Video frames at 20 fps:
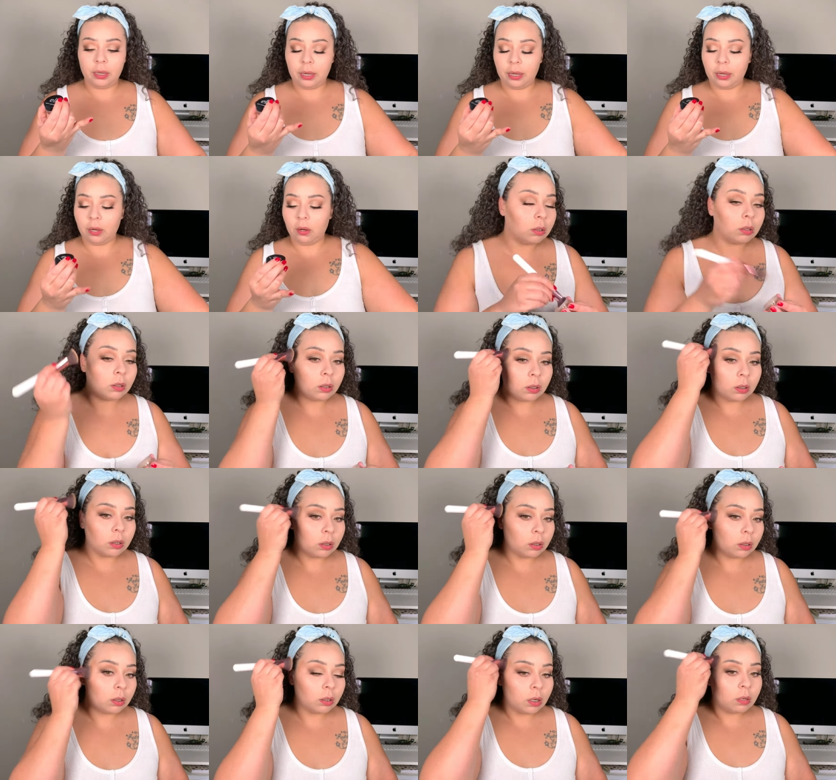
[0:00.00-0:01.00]

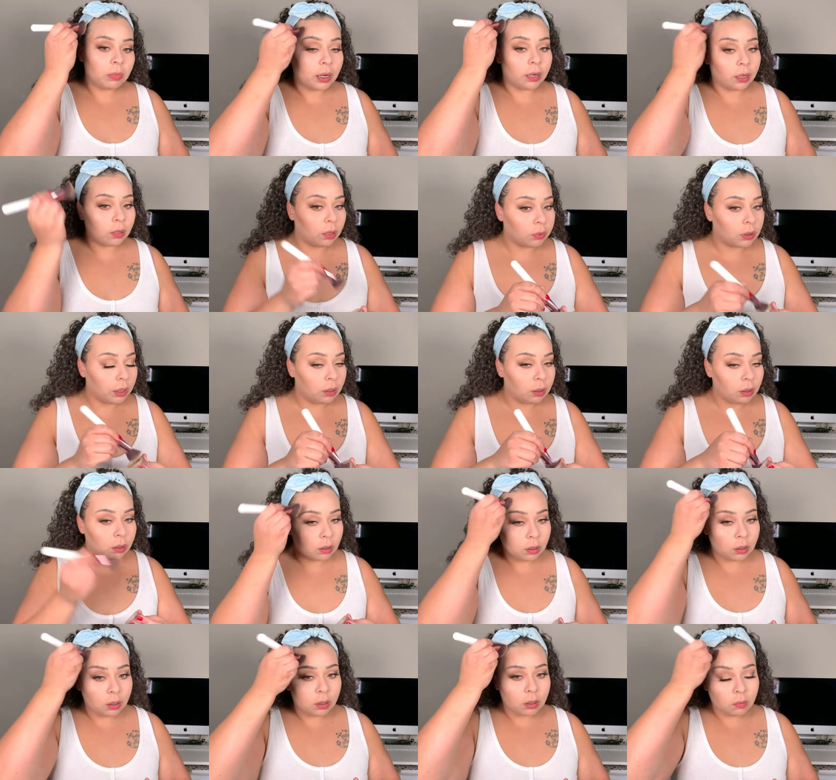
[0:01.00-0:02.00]
e.l.f. Putty
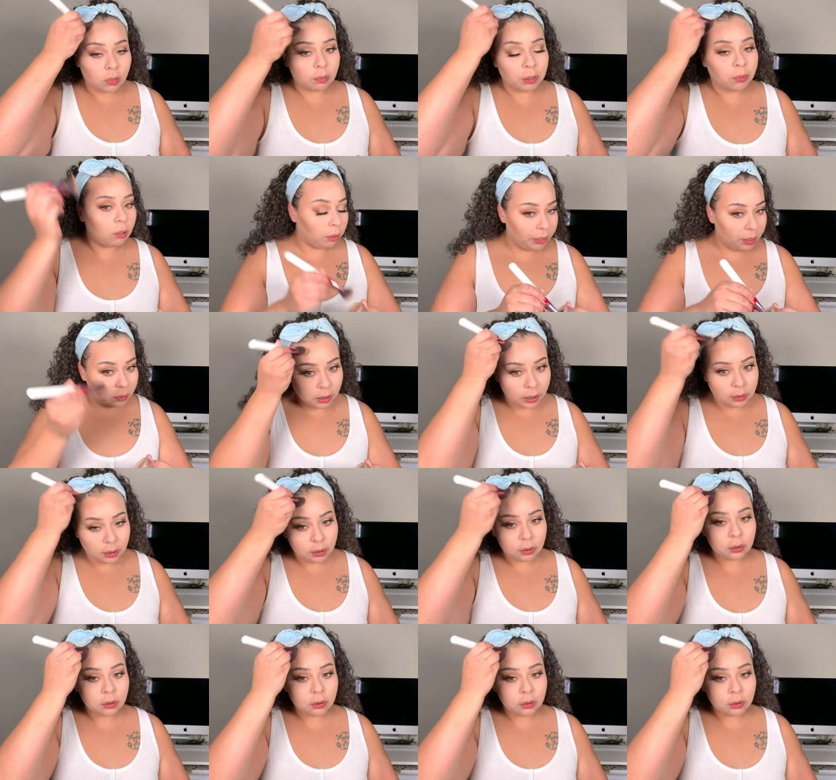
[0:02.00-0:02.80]
Bronzer.